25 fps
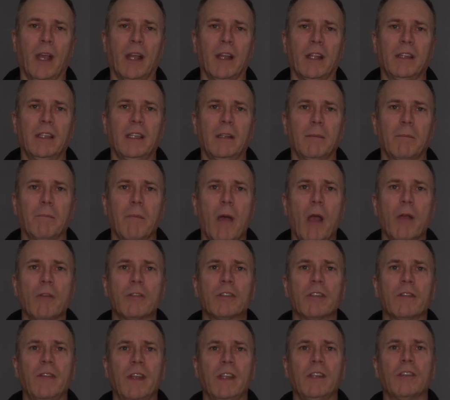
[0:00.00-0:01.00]
And I think
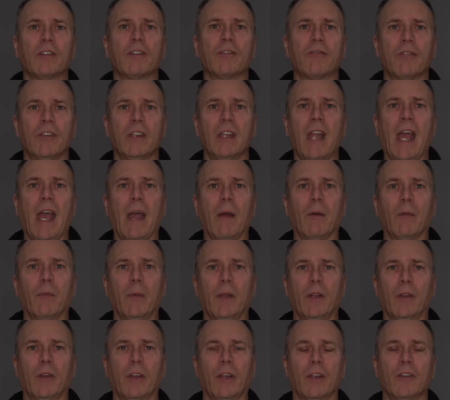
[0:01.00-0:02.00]
most of industry now, if
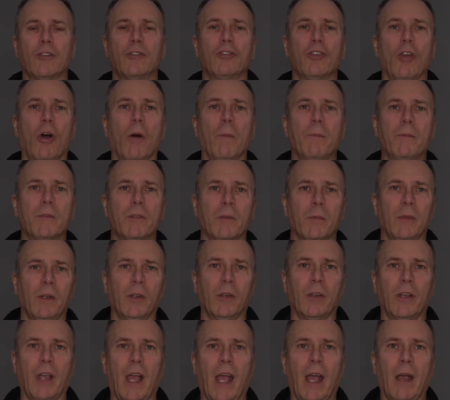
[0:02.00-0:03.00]
we look at jobs and we
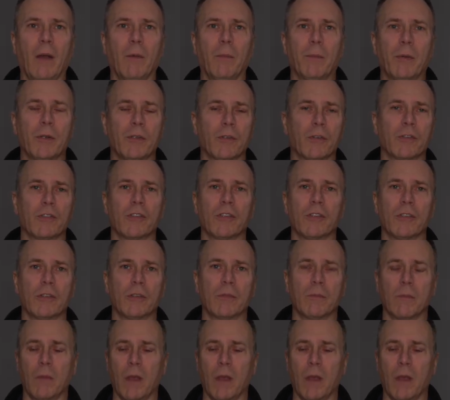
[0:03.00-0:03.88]
look at how production